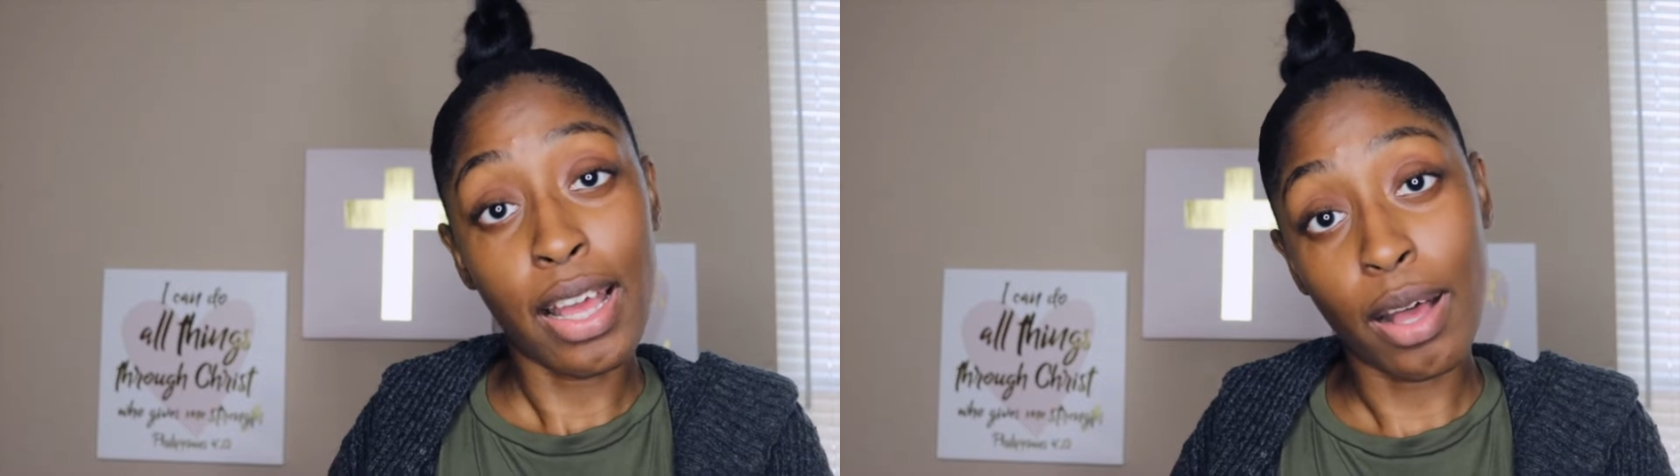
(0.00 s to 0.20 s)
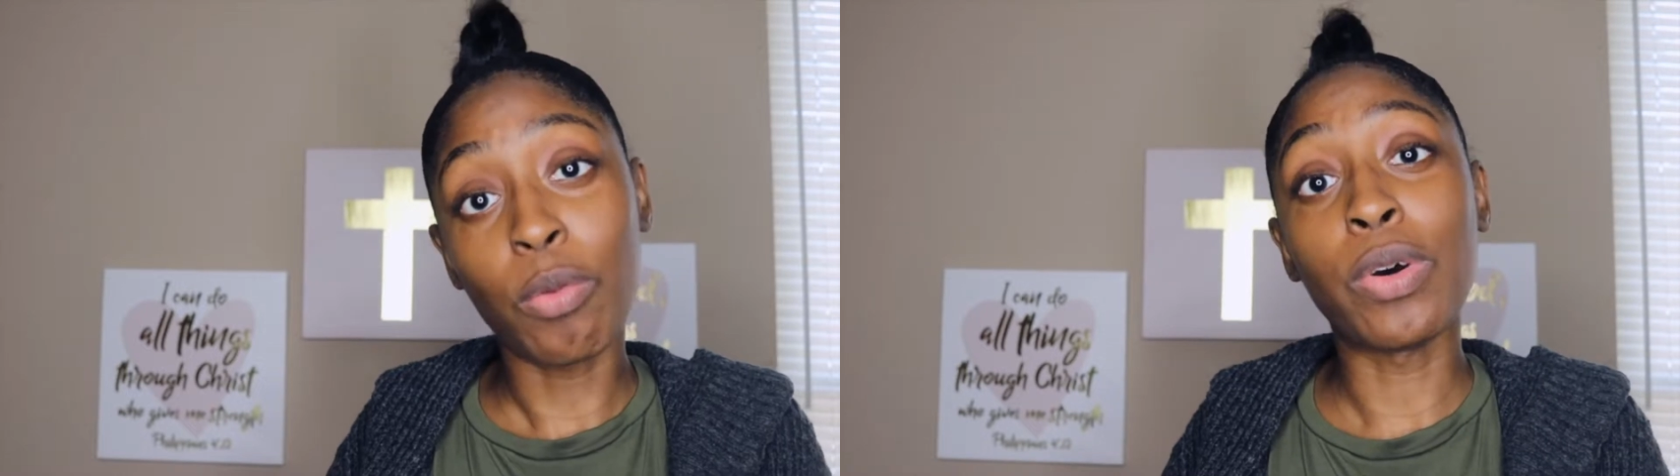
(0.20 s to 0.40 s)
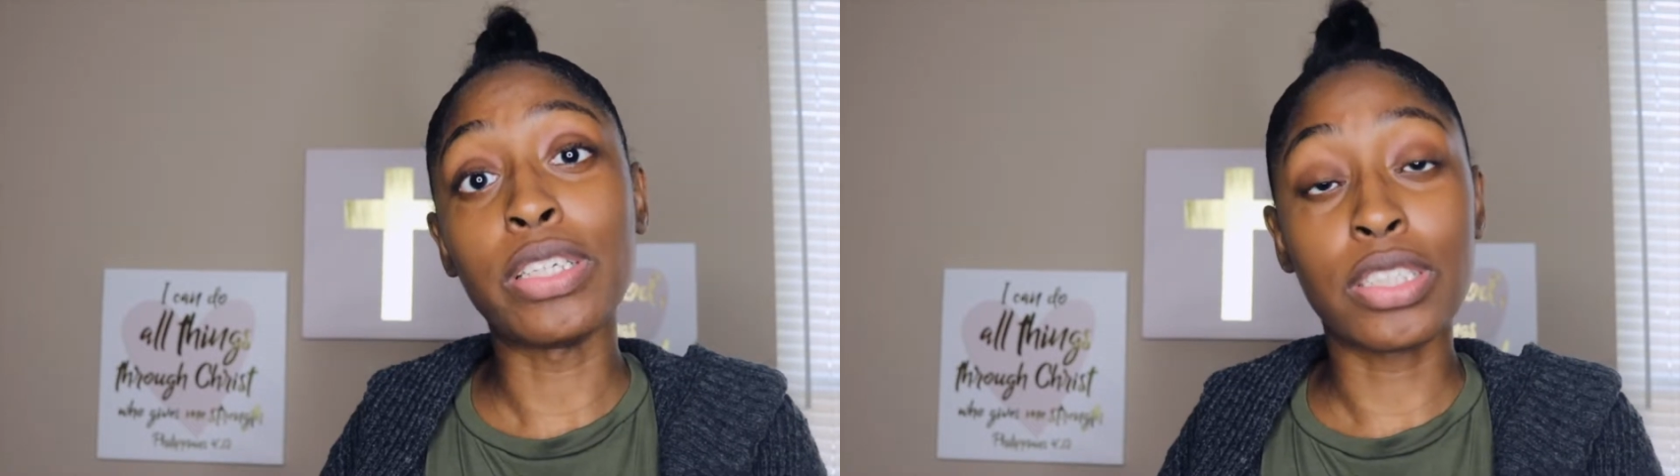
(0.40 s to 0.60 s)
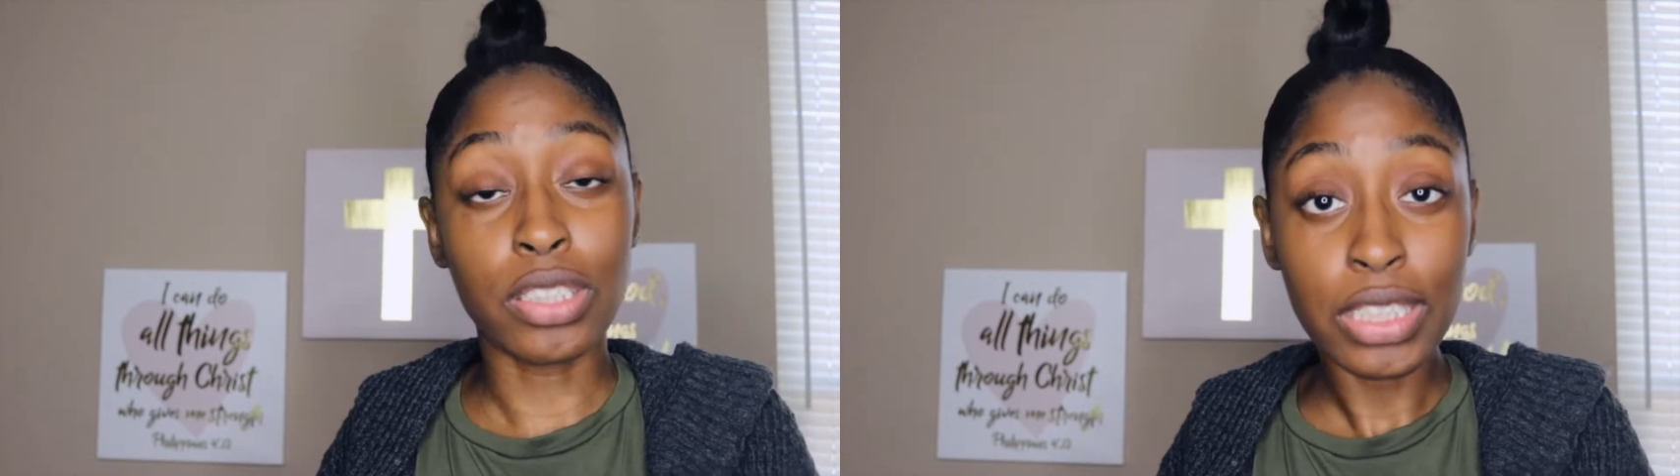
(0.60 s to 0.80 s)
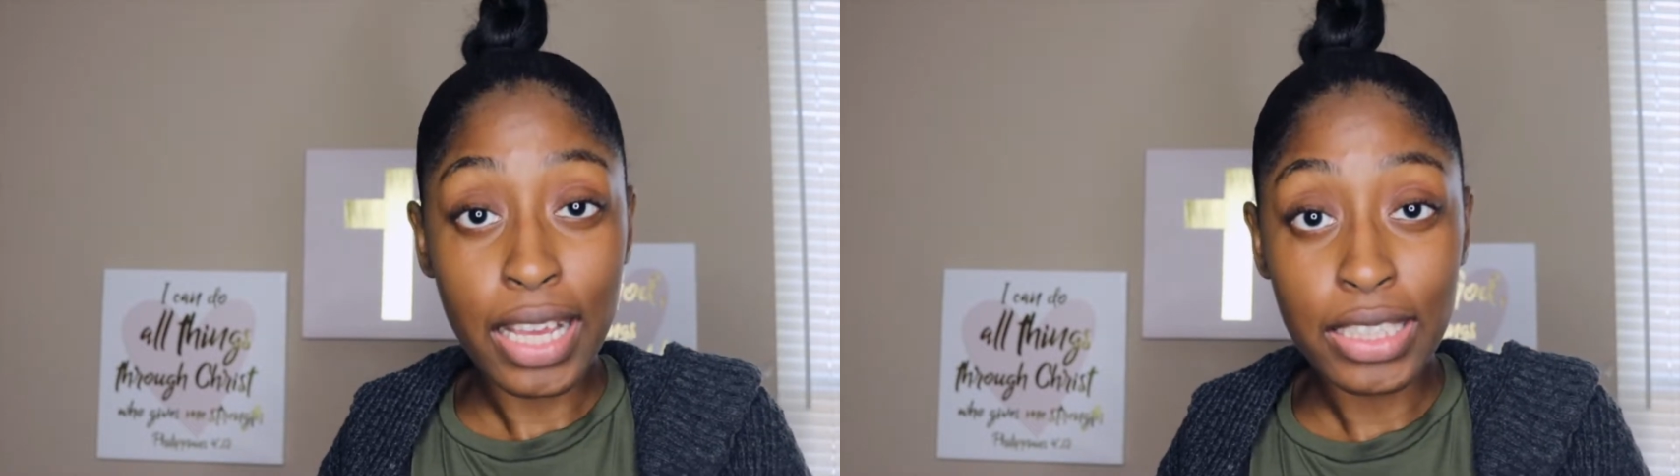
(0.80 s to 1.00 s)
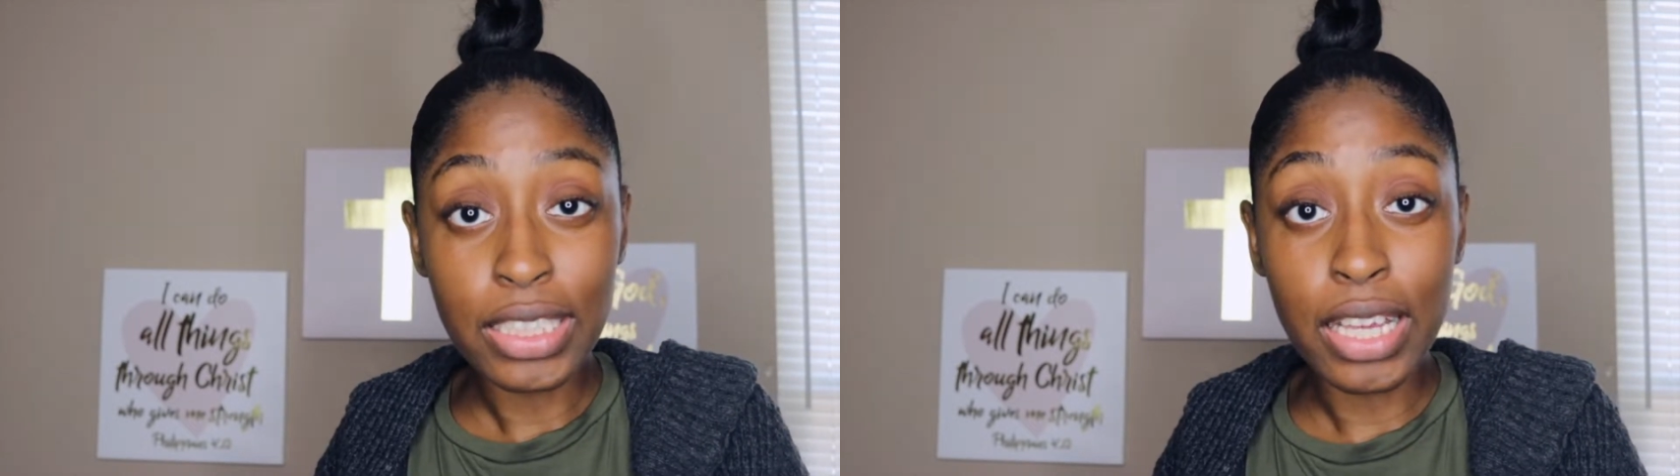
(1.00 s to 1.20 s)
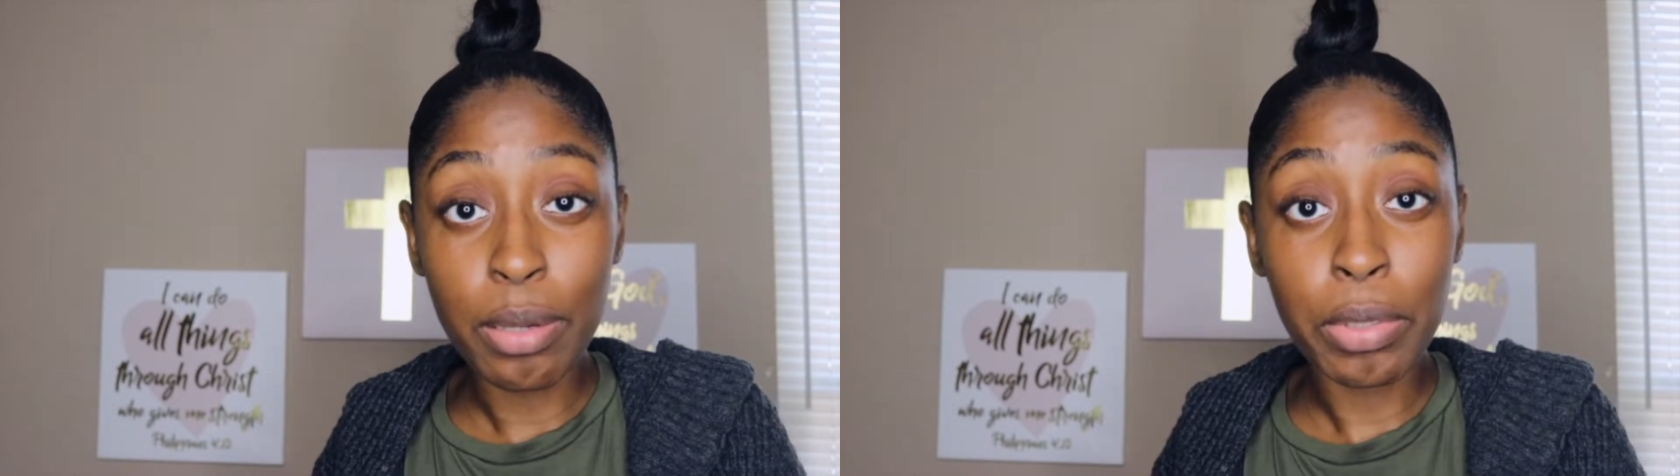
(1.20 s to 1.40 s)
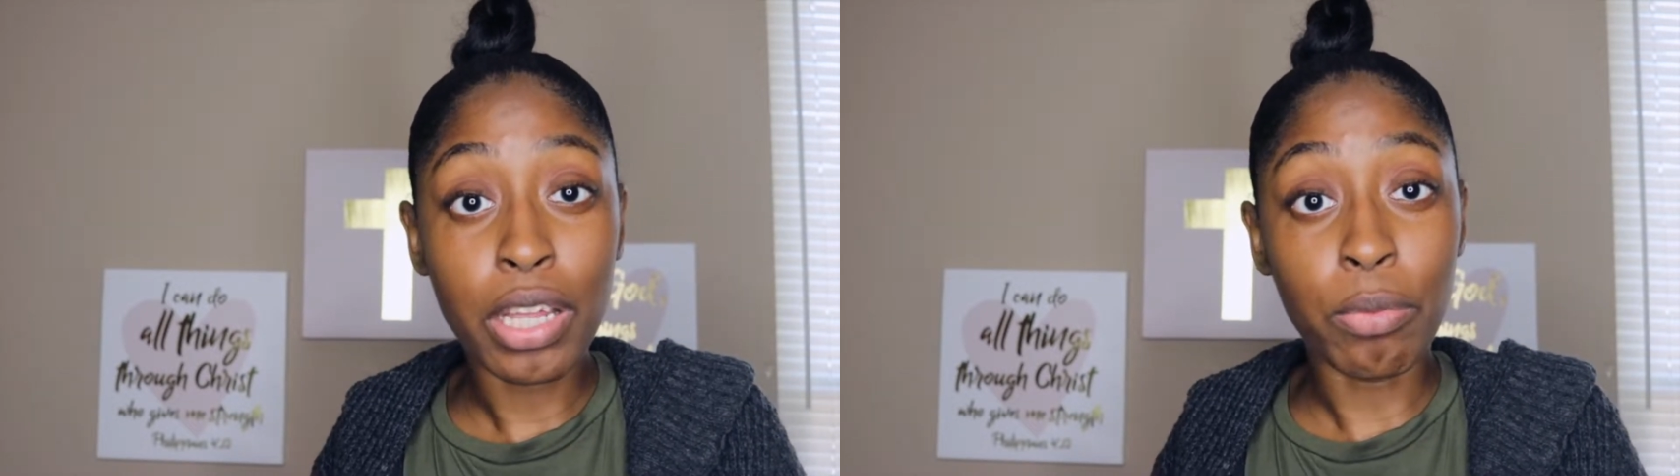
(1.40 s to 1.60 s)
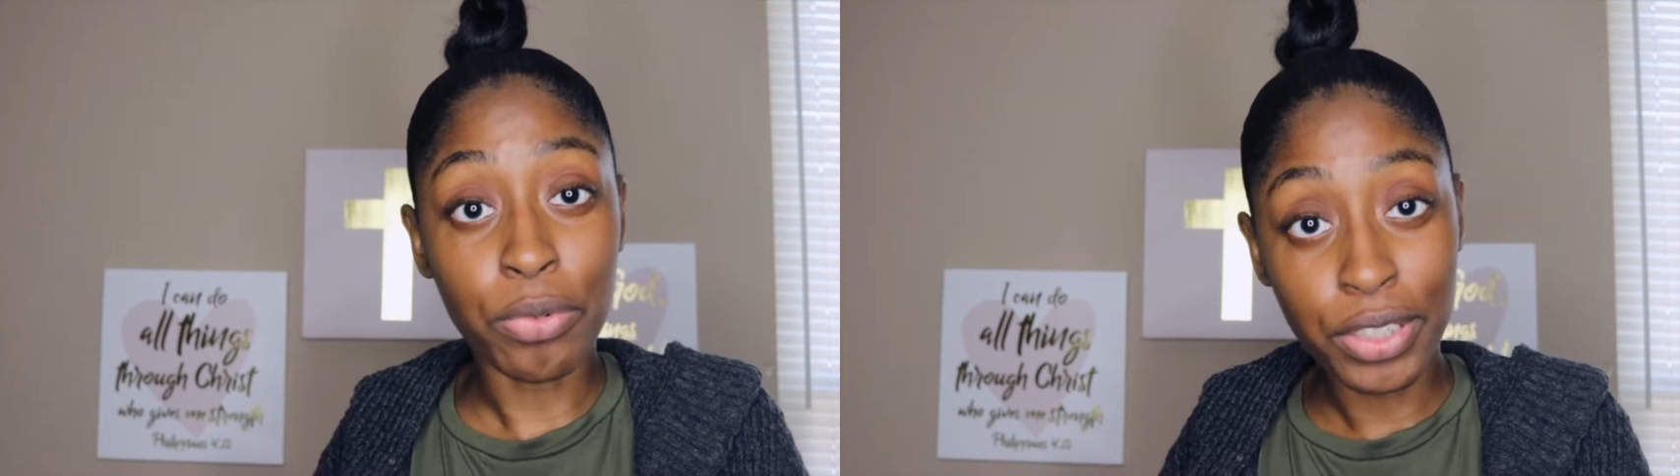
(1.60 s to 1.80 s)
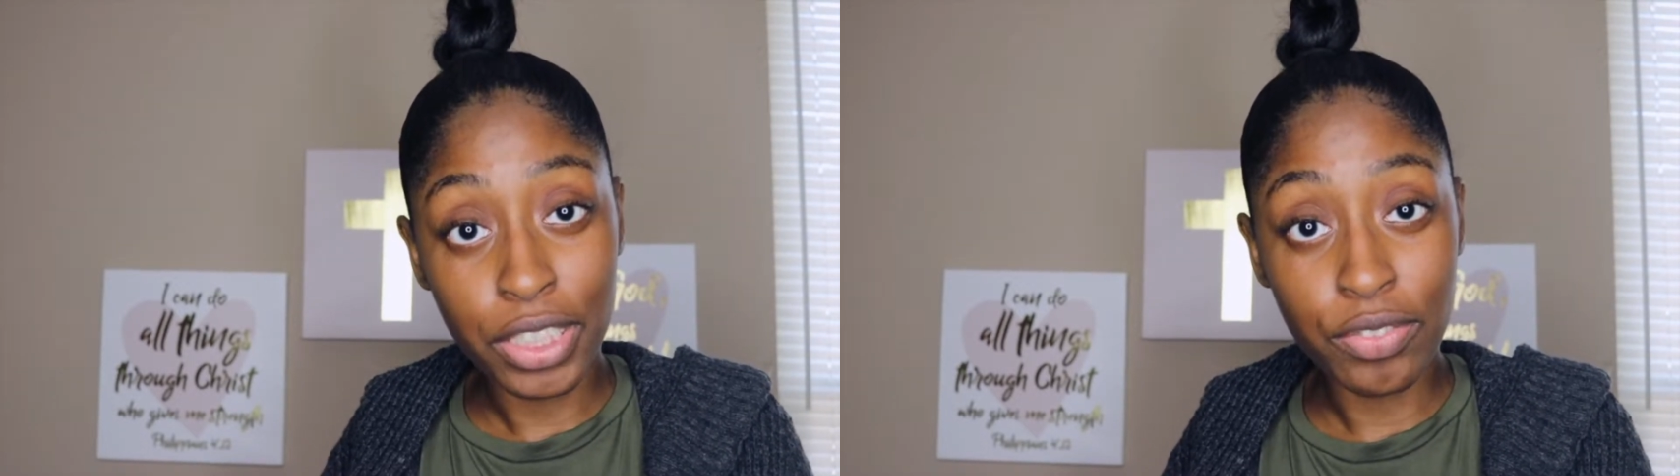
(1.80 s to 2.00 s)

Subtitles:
I'm waiting till tax time and I'm really